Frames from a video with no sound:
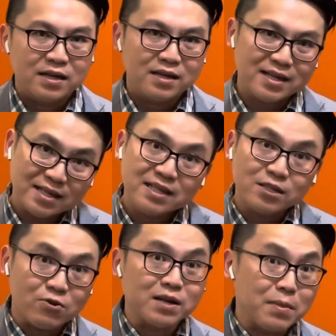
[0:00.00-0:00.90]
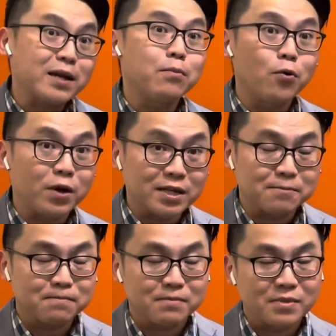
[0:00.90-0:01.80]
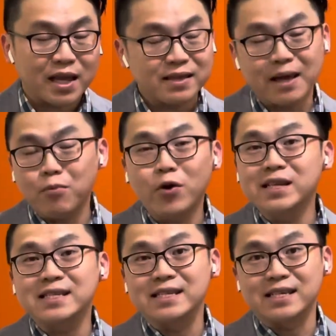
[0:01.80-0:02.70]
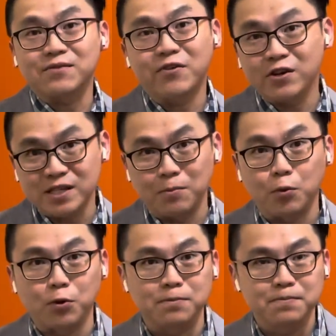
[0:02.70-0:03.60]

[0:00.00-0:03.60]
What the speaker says: Because he's trying to make a point. And that point is this, very simple.